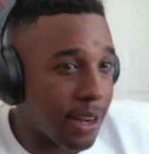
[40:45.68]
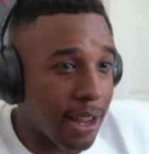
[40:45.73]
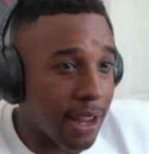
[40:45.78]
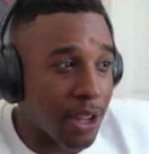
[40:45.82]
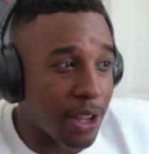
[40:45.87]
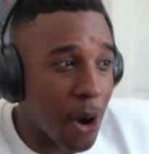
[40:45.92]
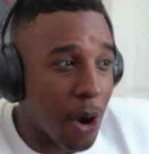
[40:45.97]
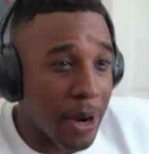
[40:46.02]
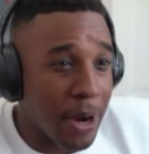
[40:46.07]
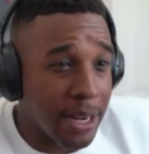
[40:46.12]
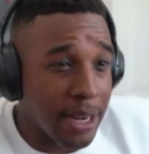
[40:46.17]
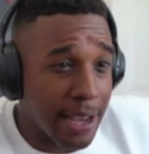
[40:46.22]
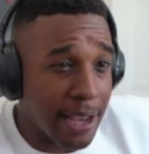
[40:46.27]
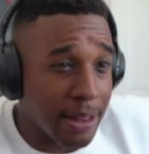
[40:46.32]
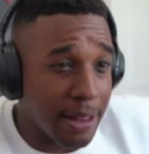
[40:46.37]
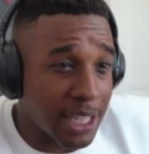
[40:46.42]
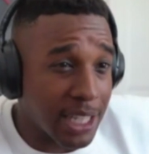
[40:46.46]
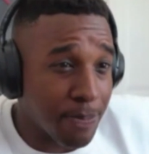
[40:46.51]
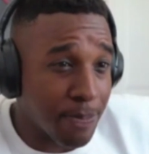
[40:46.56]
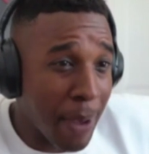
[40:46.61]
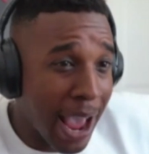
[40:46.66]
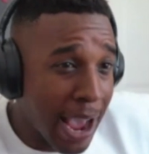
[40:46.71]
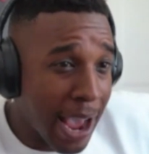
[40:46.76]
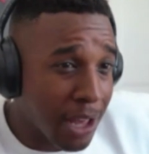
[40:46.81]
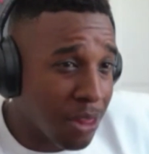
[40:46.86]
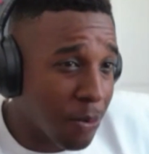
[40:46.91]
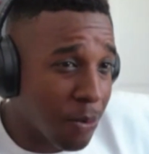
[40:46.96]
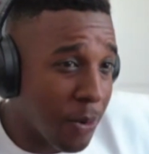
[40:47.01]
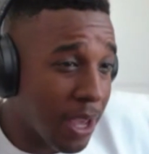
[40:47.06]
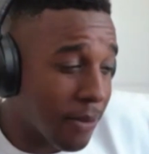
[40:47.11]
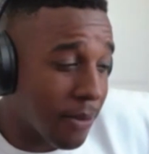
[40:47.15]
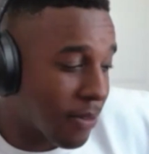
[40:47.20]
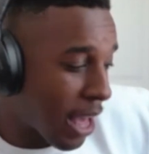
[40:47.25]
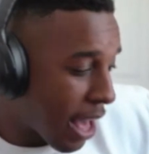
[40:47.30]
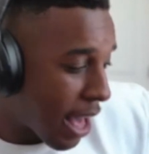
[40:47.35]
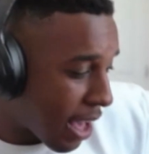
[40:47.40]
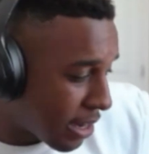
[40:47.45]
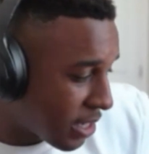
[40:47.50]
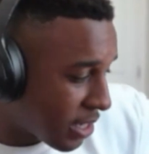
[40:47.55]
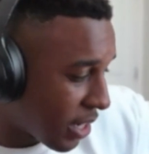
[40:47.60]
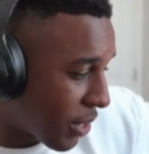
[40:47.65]
and going down this pathway of
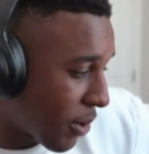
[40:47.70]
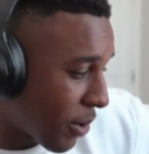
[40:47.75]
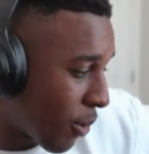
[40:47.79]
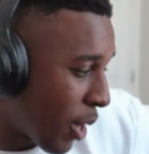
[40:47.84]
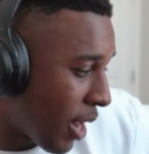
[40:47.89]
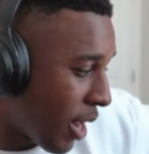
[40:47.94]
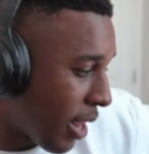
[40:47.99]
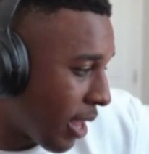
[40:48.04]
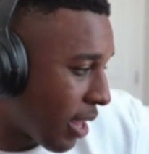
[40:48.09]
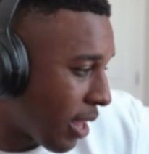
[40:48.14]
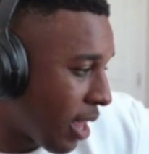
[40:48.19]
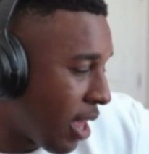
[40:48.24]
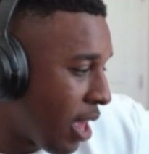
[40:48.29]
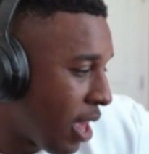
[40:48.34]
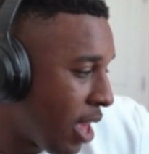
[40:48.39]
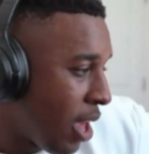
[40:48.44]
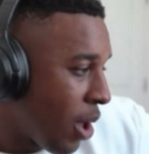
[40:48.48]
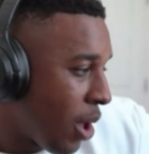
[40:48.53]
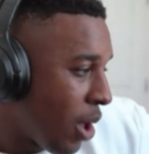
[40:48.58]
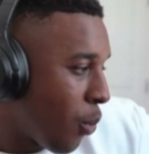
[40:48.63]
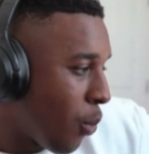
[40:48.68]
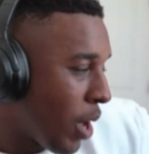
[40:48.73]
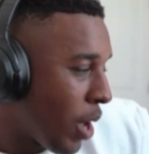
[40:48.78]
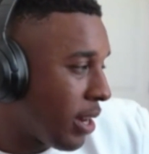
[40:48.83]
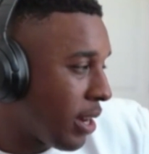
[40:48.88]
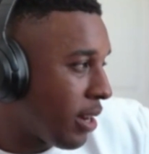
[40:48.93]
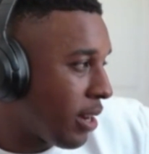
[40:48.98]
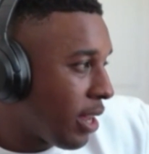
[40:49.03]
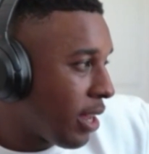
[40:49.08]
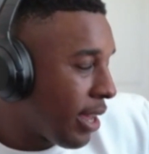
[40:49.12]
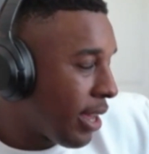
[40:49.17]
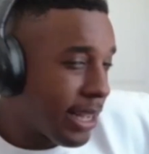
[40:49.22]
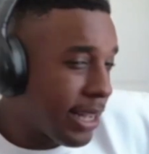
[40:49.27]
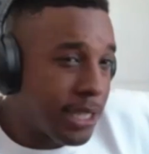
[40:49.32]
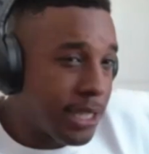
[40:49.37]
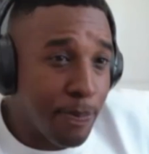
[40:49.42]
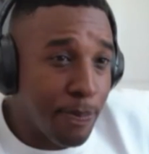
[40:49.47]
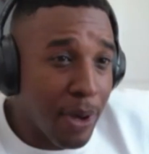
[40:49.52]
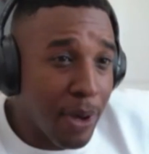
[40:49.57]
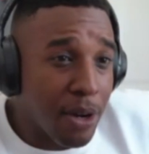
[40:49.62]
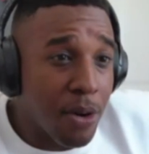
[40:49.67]
content creating when
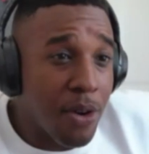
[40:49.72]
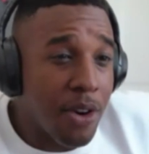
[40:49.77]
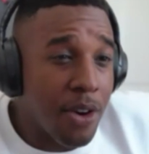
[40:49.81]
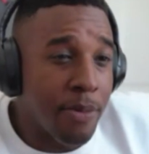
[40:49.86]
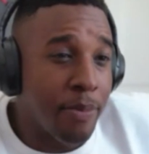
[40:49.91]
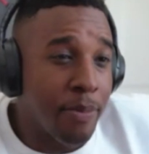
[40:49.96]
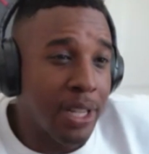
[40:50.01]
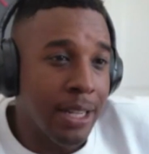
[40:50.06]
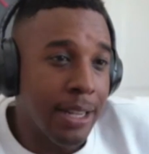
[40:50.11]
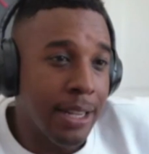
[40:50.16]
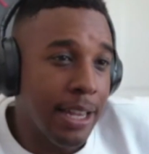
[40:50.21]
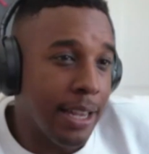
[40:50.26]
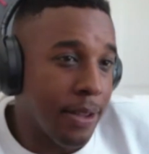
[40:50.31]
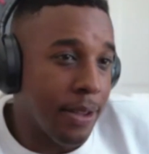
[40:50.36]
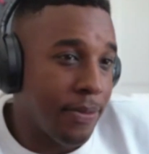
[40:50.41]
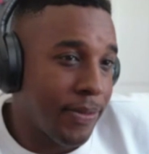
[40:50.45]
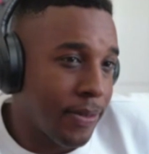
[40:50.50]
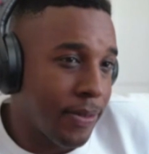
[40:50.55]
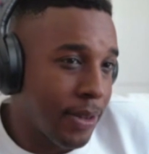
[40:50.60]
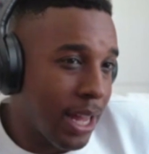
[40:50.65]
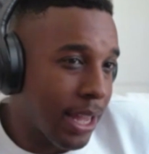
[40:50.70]
it's built on belief.